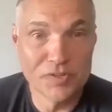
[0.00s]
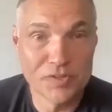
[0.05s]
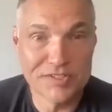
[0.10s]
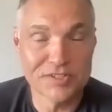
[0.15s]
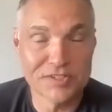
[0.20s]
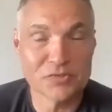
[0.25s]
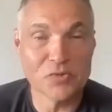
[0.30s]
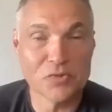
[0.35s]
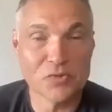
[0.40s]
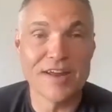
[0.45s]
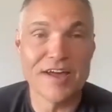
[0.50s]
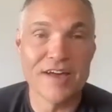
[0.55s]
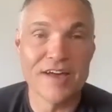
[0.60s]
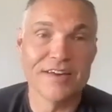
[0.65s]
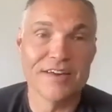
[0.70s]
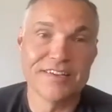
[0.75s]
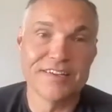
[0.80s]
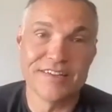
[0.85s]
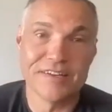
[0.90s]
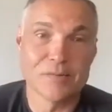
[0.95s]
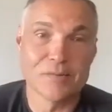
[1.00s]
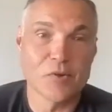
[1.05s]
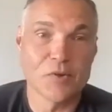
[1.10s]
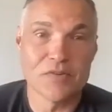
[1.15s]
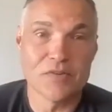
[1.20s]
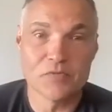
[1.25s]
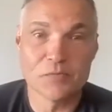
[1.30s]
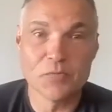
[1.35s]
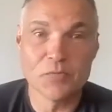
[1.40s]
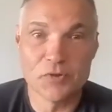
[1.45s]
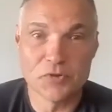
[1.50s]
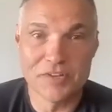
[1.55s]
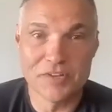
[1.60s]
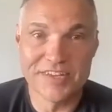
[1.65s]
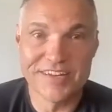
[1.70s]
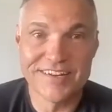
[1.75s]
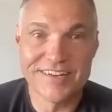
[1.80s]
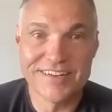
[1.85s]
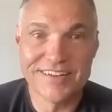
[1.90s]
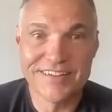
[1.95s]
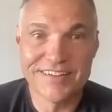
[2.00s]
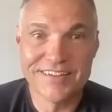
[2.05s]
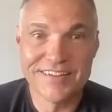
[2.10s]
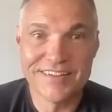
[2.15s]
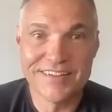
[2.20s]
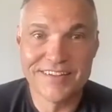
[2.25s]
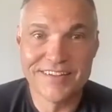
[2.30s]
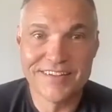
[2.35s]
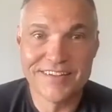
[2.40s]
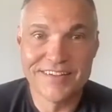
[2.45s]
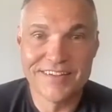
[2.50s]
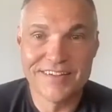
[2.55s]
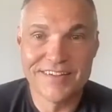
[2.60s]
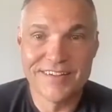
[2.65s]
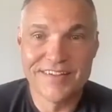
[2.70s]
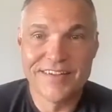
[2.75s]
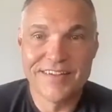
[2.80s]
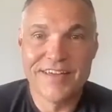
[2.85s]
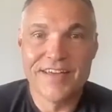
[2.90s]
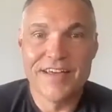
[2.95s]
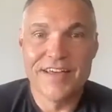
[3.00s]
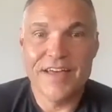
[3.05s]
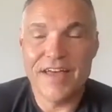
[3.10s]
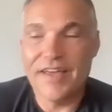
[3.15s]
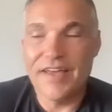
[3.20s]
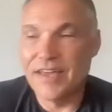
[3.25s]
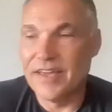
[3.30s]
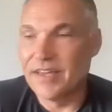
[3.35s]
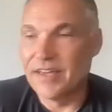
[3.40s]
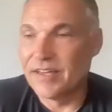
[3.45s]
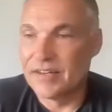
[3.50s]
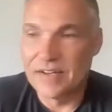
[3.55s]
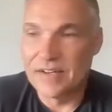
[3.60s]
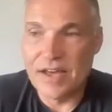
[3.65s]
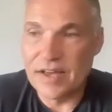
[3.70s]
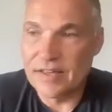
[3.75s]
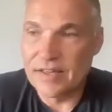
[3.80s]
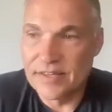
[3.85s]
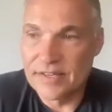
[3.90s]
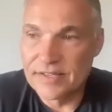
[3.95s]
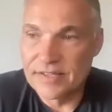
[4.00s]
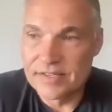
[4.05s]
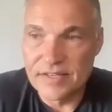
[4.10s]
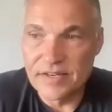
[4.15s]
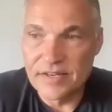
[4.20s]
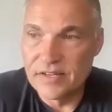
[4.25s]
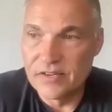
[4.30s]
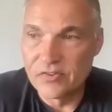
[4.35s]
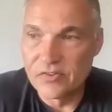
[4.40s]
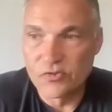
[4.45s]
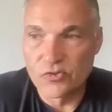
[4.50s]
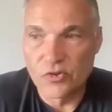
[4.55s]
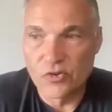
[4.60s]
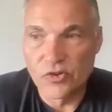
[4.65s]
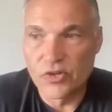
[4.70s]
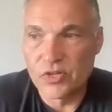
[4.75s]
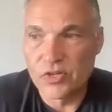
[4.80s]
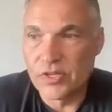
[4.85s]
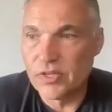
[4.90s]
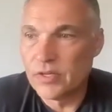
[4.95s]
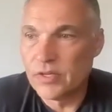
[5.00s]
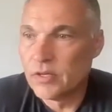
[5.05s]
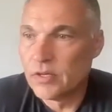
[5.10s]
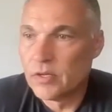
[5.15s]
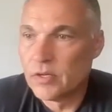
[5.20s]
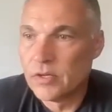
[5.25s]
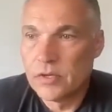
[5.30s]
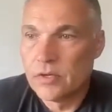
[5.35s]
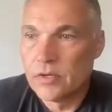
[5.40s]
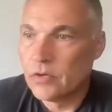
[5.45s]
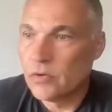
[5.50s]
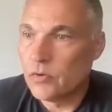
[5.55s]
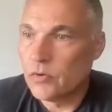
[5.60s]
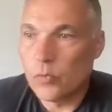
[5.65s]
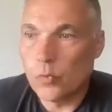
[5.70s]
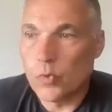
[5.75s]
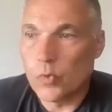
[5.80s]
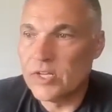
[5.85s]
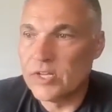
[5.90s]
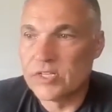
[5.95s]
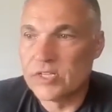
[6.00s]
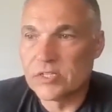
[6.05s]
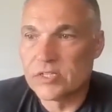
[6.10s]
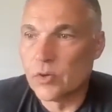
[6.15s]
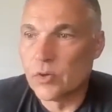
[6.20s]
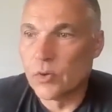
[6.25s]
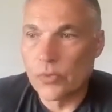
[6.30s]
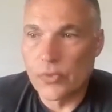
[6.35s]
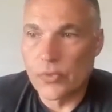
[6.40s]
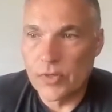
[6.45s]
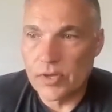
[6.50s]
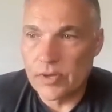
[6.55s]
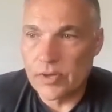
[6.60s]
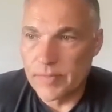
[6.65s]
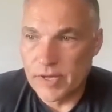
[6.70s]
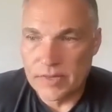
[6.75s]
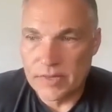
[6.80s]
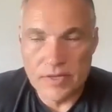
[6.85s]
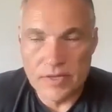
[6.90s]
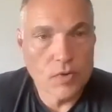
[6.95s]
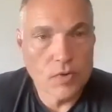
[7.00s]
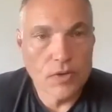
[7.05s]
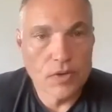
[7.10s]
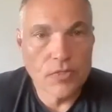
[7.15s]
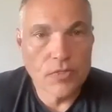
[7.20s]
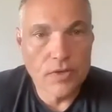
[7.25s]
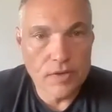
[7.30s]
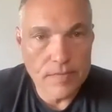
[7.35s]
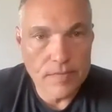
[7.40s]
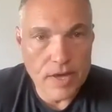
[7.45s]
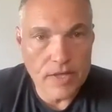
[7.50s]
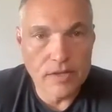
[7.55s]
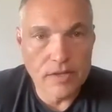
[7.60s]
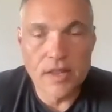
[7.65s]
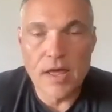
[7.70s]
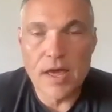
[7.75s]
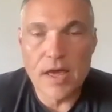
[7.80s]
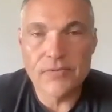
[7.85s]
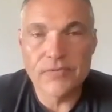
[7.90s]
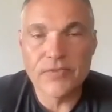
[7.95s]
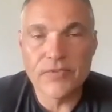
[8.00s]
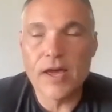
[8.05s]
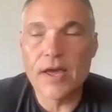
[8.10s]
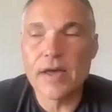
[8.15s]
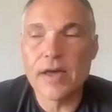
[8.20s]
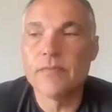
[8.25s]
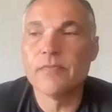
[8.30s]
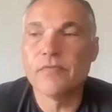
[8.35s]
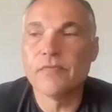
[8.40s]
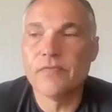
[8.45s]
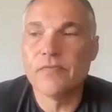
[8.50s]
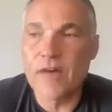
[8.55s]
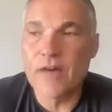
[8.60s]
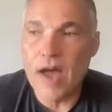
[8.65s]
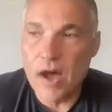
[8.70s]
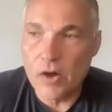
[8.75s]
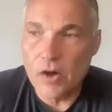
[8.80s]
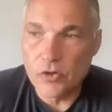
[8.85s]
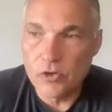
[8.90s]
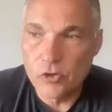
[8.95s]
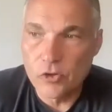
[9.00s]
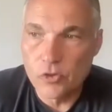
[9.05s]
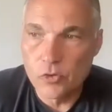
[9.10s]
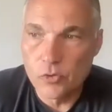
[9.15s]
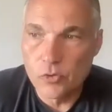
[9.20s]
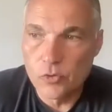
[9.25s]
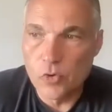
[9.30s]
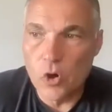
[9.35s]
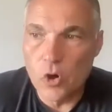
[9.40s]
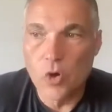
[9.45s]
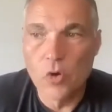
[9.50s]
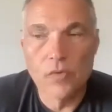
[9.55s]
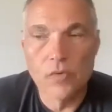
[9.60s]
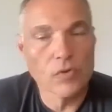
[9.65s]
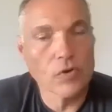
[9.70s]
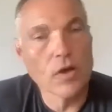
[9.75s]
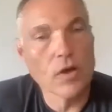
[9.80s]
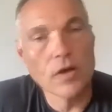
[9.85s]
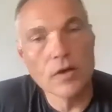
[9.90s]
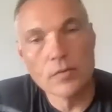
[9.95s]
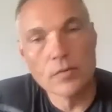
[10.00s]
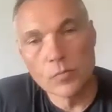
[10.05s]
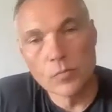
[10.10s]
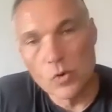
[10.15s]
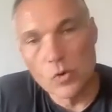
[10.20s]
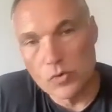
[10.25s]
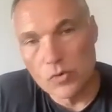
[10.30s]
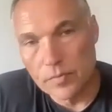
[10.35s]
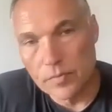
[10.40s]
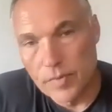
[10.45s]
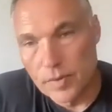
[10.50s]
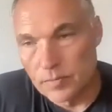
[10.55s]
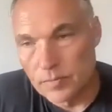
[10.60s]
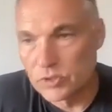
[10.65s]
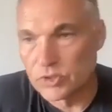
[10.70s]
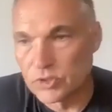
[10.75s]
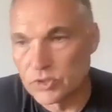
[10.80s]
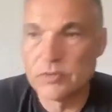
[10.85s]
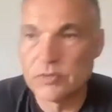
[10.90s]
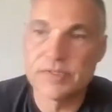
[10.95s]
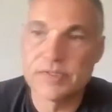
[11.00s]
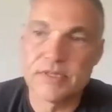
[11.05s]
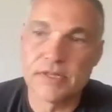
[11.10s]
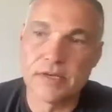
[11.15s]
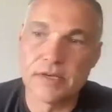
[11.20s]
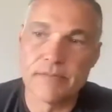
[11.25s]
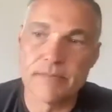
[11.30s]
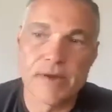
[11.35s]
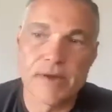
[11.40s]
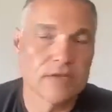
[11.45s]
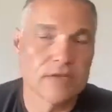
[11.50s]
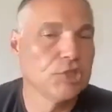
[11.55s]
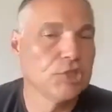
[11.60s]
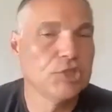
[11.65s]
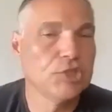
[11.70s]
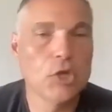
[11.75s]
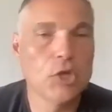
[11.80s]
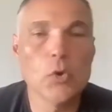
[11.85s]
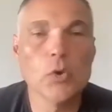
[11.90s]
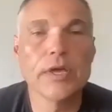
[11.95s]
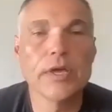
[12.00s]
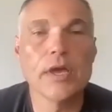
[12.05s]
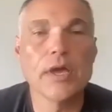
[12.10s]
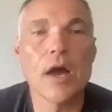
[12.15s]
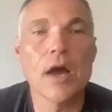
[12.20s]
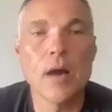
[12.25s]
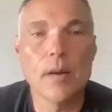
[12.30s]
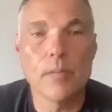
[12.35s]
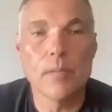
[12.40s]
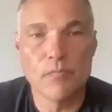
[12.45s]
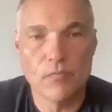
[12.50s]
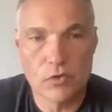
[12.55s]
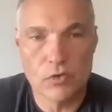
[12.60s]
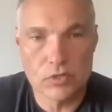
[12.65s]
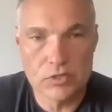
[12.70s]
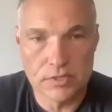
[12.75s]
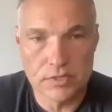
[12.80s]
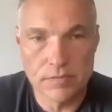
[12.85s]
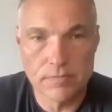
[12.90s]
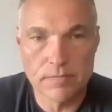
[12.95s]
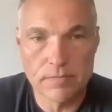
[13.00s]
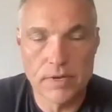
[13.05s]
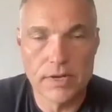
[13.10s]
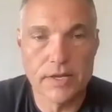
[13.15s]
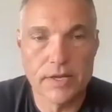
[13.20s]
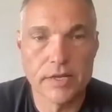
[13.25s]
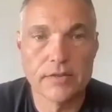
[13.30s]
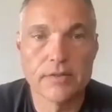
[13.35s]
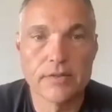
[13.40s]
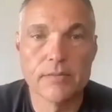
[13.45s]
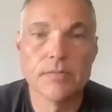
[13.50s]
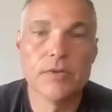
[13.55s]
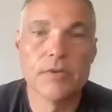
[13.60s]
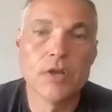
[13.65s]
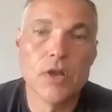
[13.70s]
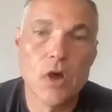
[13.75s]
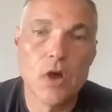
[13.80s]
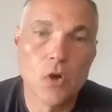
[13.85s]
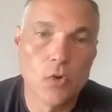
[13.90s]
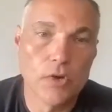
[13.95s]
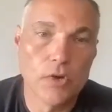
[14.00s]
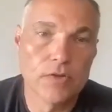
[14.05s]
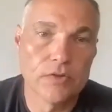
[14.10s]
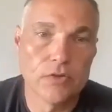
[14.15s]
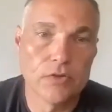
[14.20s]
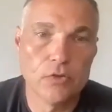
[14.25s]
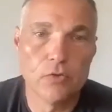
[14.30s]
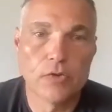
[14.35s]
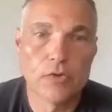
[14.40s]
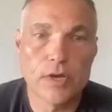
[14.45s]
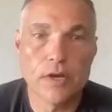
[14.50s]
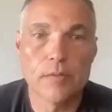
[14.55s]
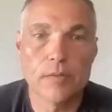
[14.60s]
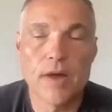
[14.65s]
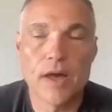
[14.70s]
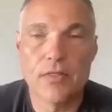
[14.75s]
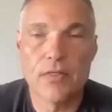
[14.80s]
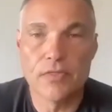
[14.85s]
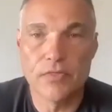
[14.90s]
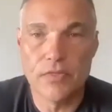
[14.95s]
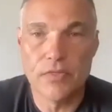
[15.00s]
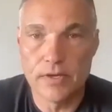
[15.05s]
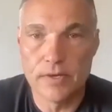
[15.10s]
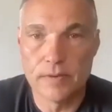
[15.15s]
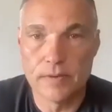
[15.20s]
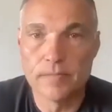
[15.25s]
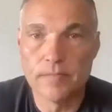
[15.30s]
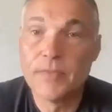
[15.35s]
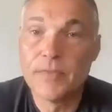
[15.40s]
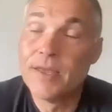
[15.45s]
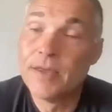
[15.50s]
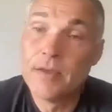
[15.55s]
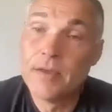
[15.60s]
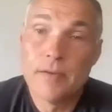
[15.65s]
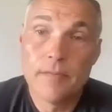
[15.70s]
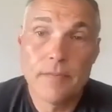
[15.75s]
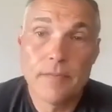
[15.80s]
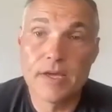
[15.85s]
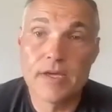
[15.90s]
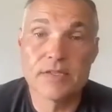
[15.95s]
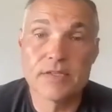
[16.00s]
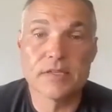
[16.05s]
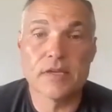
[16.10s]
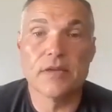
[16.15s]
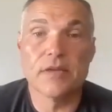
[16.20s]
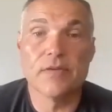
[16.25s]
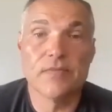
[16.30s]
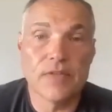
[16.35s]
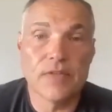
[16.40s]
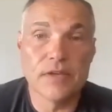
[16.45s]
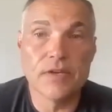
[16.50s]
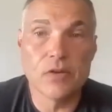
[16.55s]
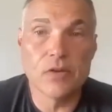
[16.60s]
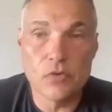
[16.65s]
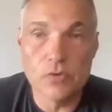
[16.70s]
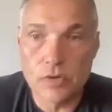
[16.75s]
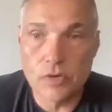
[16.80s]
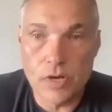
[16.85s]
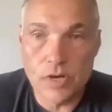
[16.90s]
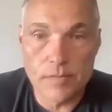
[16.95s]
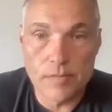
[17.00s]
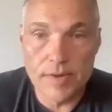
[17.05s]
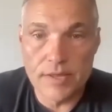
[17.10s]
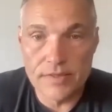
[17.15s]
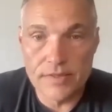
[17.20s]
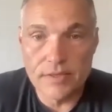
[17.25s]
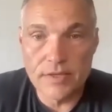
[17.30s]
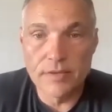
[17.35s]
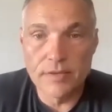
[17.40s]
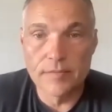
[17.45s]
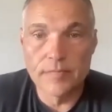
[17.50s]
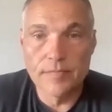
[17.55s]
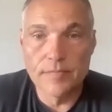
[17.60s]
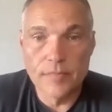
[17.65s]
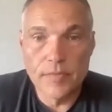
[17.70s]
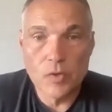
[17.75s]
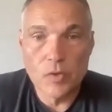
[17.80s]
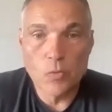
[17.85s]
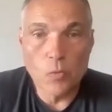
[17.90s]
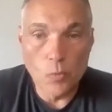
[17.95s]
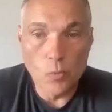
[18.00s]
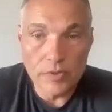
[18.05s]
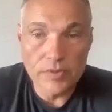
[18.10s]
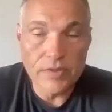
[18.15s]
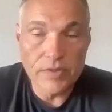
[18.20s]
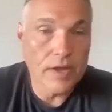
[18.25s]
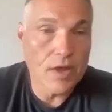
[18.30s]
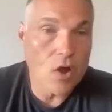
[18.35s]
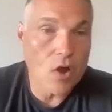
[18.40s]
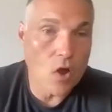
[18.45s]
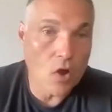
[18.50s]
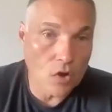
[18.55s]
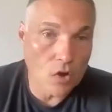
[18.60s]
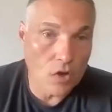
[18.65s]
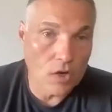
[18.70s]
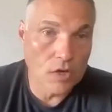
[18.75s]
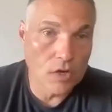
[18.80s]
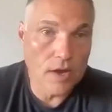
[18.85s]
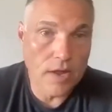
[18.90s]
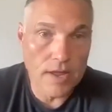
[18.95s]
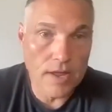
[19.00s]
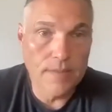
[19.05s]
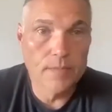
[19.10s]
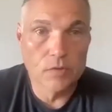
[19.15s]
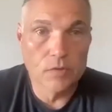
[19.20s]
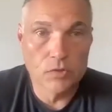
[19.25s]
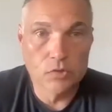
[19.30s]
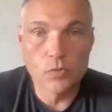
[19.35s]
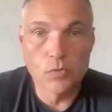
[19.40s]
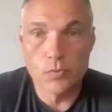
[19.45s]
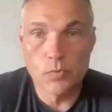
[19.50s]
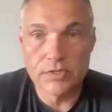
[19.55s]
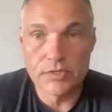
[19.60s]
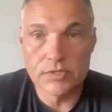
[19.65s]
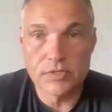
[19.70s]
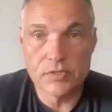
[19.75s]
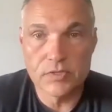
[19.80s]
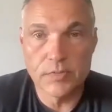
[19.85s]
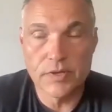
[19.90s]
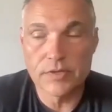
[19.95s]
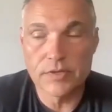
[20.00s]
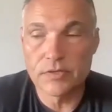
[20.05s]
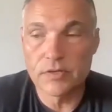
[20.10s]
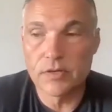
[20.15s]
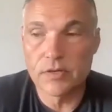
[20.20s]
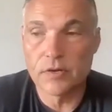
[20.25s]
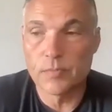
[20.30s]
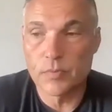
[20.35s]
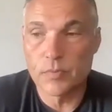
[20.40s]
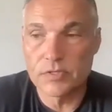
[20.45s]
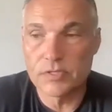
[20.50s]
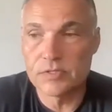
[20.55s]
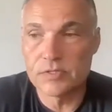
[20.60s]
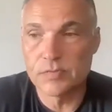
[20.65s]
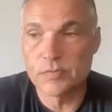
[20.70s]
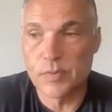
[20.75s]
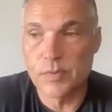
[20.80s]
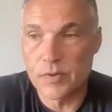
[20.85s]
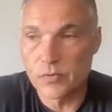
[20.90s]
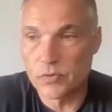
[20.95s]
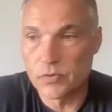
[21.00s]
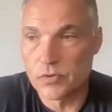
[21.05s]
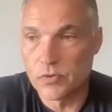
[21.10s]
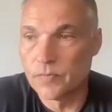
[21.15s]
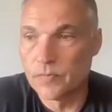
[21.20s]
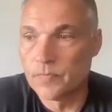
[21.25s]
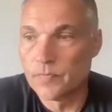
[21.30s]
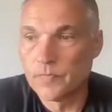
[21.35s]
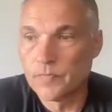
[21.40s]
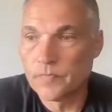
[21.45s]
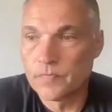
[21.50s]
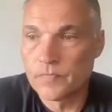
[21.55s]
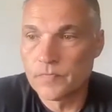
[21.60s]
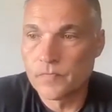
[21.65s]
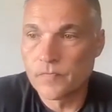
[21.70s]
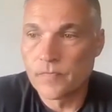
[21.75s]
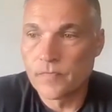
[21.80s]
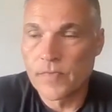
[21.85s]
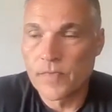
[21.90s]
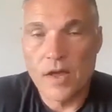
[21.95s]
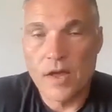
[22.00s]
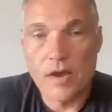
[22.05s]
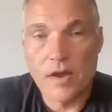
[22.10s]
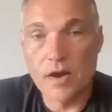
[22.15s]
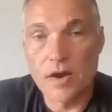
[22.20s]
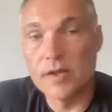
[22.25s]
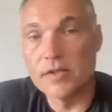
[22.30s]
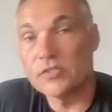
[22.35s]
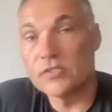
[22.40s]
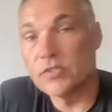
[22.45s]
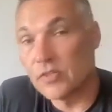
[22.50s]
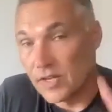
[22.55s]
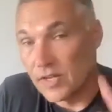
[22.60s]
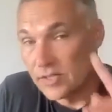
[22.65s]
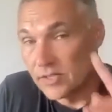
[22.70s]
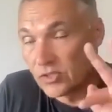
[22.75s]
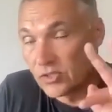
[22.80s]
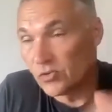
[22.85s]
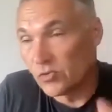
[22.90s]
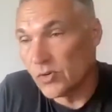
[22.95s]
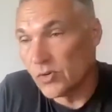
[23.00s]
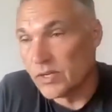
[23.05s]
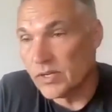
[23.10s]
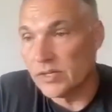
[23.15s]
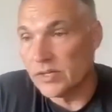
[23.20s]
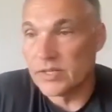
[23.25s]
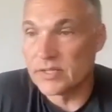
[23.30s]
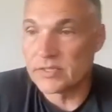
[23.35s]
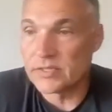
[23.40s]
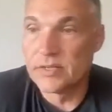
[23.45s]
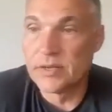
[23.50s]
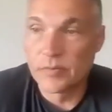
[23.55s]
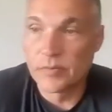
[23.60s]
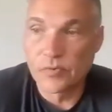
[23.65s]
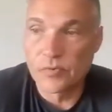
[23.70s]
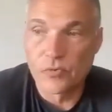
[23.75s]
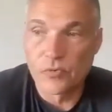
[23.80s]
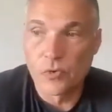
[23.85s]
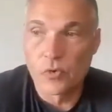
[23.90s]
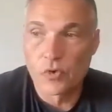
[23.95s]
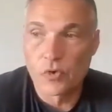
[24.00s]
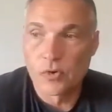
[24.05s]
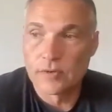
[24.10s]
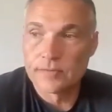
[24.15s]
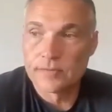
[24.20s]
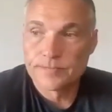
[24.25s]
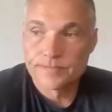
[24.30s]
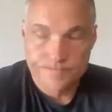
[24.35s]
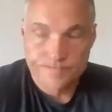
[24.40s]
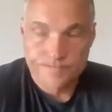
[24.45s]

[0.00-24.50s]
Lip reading: It's just right now I need to take a break from doing it. And I think as an industry, we just don't think about that way. Think about lifetime value over unbroken memberships. Think about showing up for somebody and them knowing that you care about them. Because if they know you care about them, when they are able to participate, they're going to participate with you. All right, so that's 3. Lesson number 4.